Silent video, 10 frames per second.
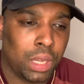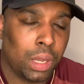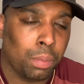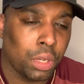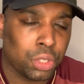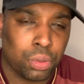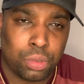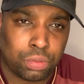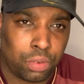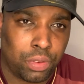But as soon as
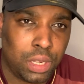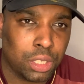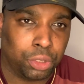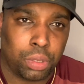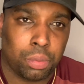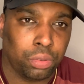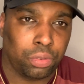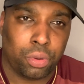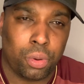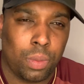Raphinha dribbled
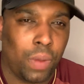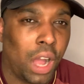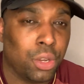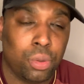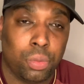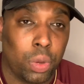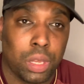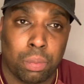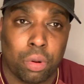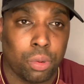through, I knew where the
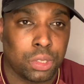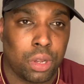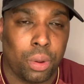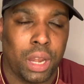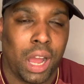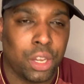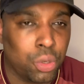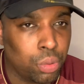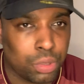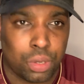ball was going. I knew
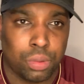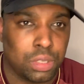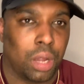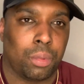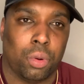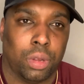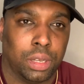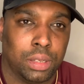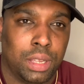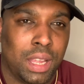it was going top corner.
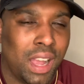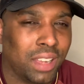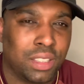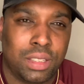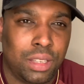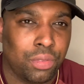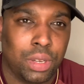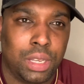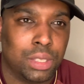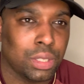I didn't even
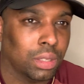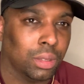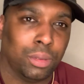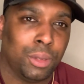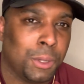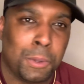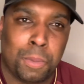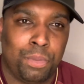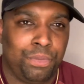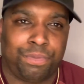need to
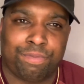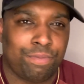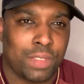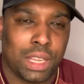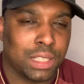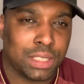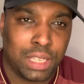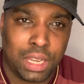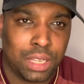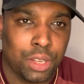see
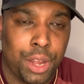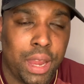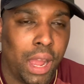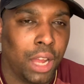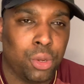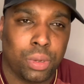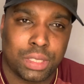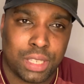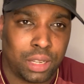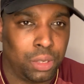it hit the net. I knew
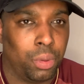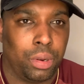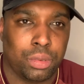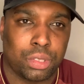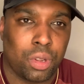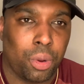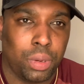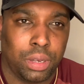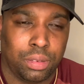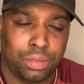exactly where it was going.
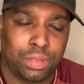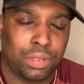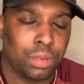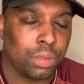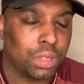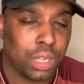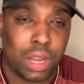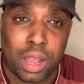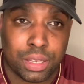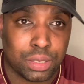The
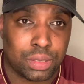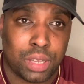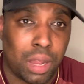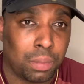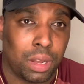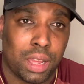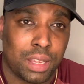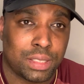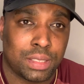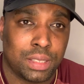guy is top class.